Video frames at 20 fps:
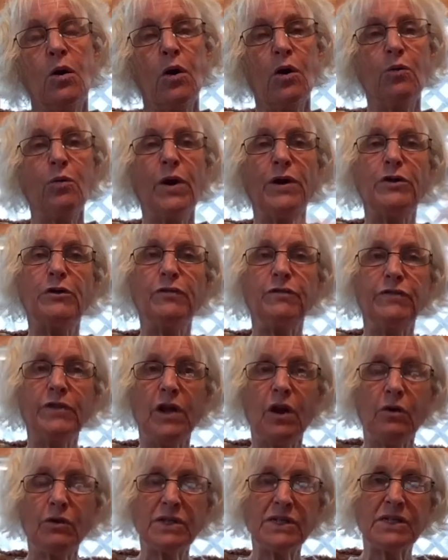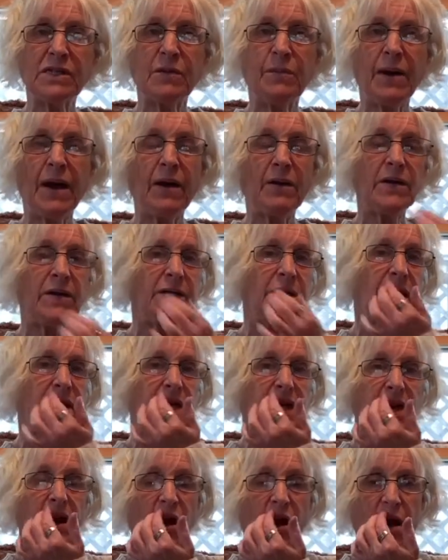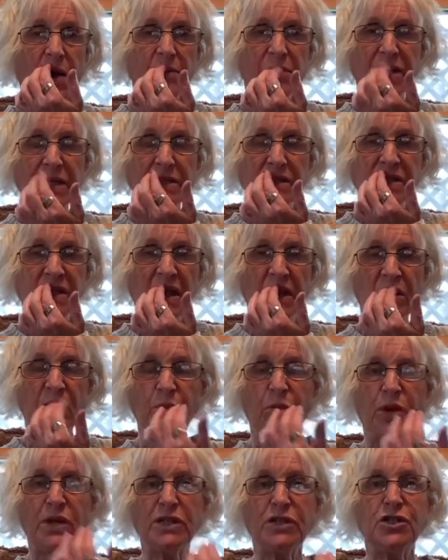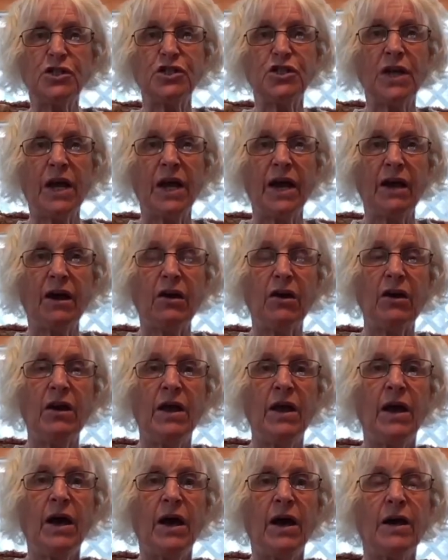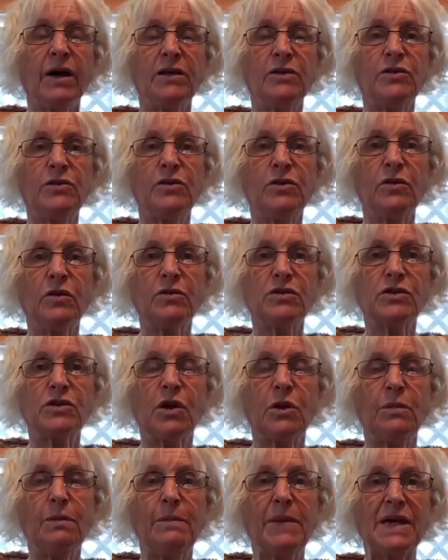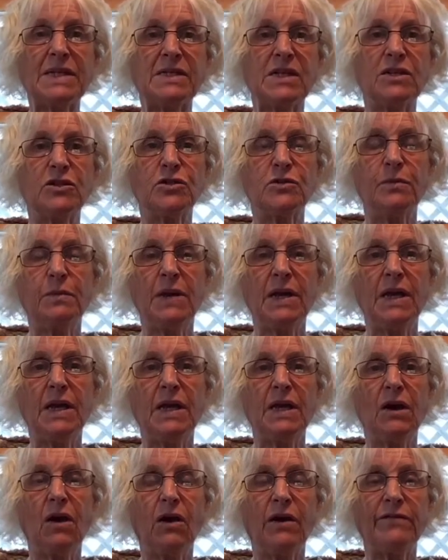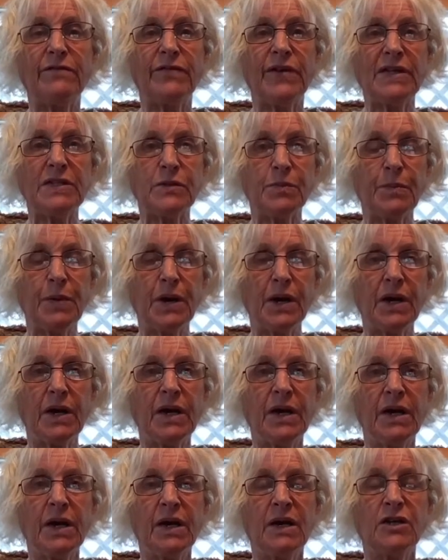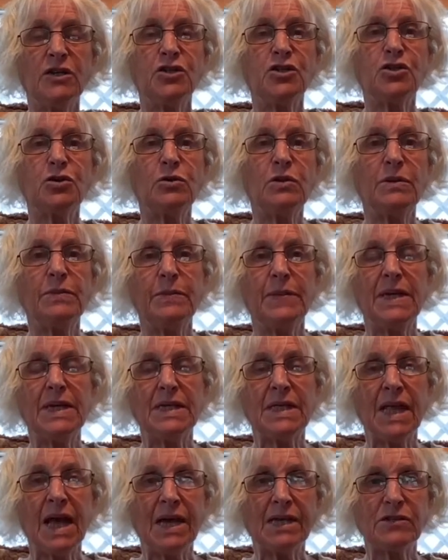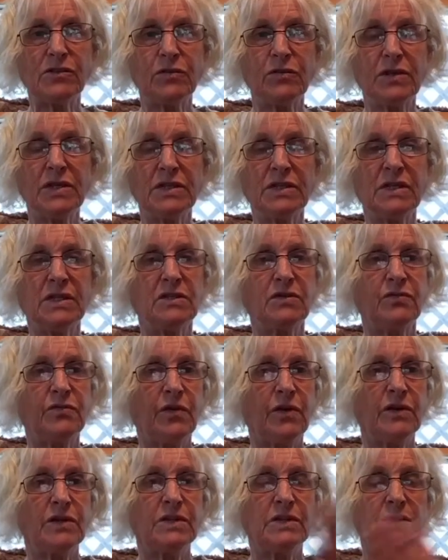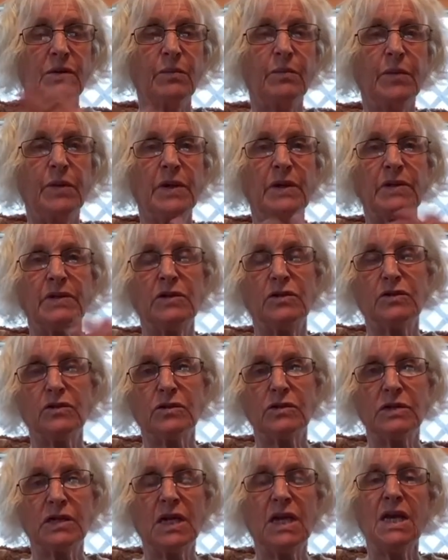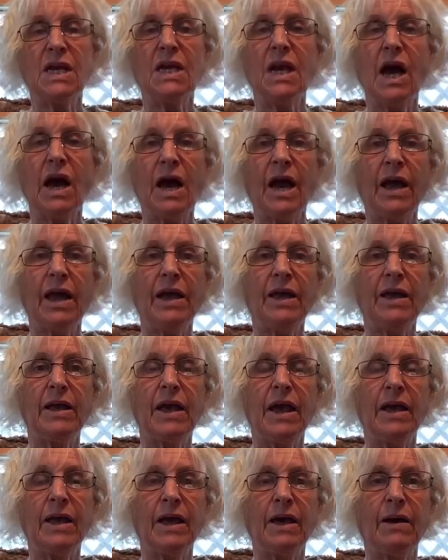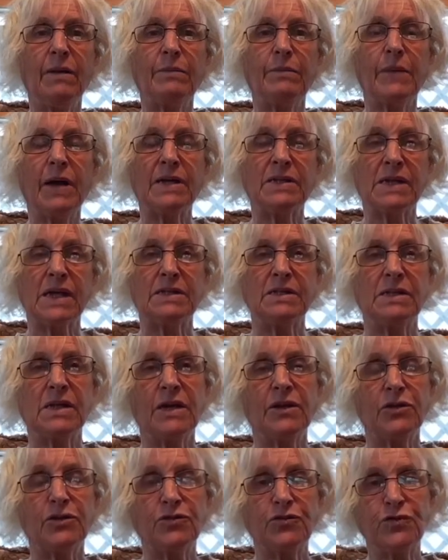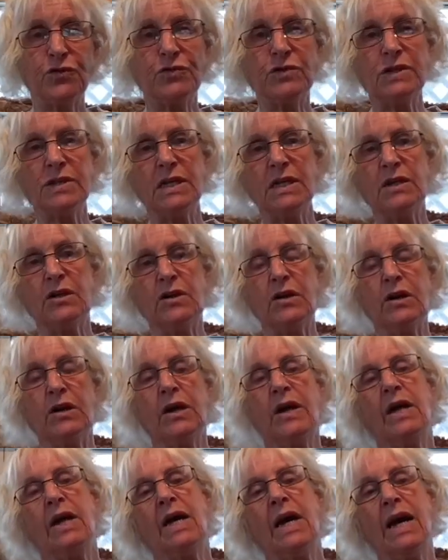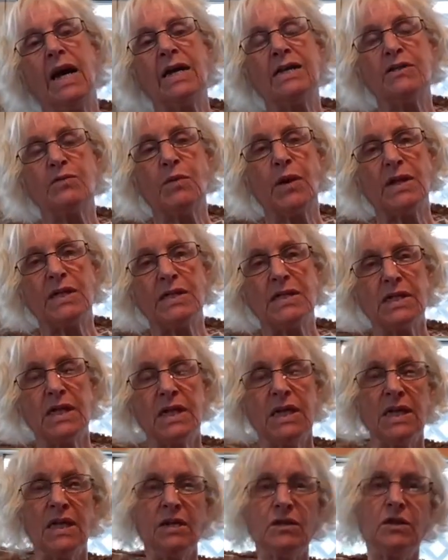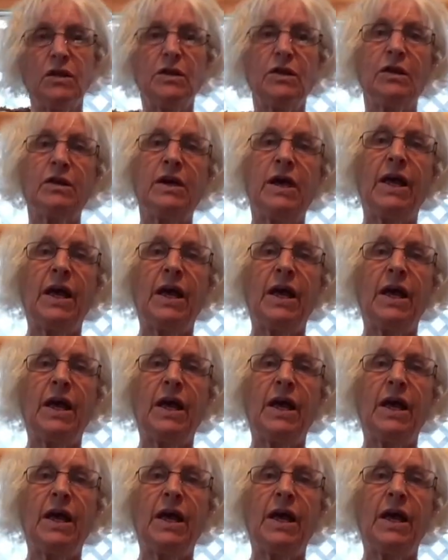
what you've noticed about it, any comments that you want to share. You can also message me on Facebook, Shulamit Lazarus. It's very simple, and you'll see I am, as I said, a truth seeker as well as a healer,